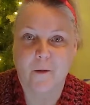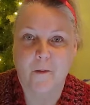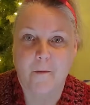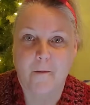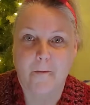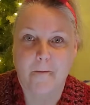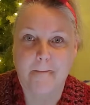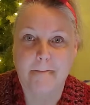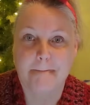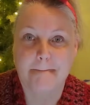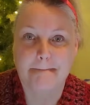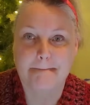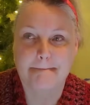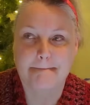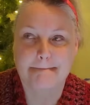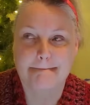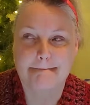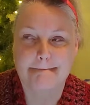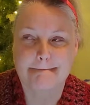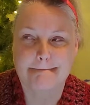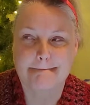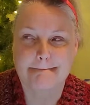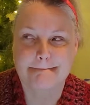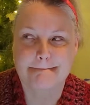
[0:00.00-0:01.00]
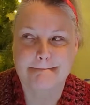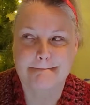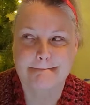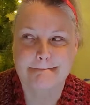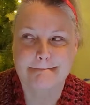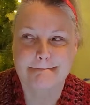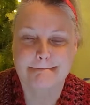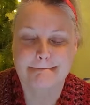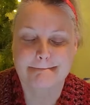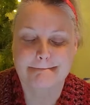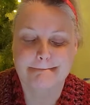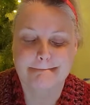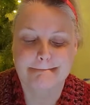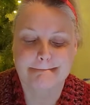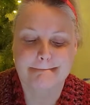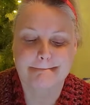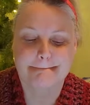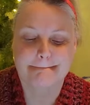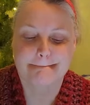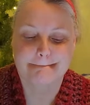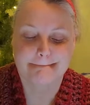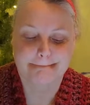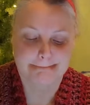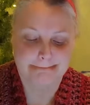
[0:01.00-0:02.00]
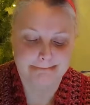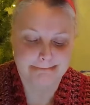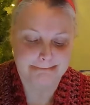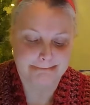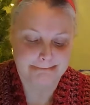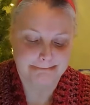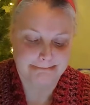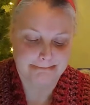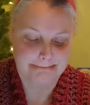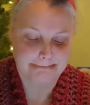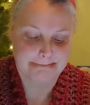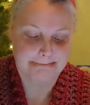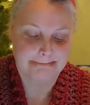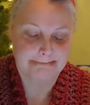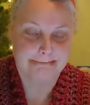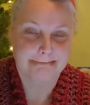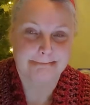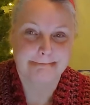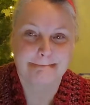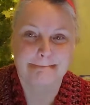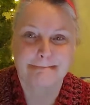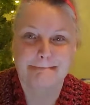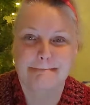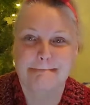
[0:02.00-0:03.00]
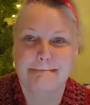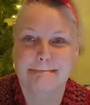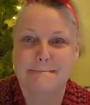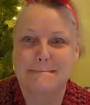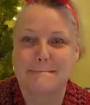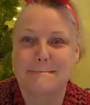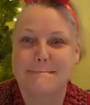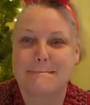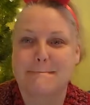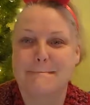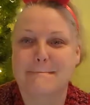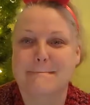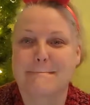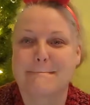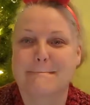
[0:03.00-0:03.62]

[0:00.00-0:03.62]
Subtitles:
(no one is talking)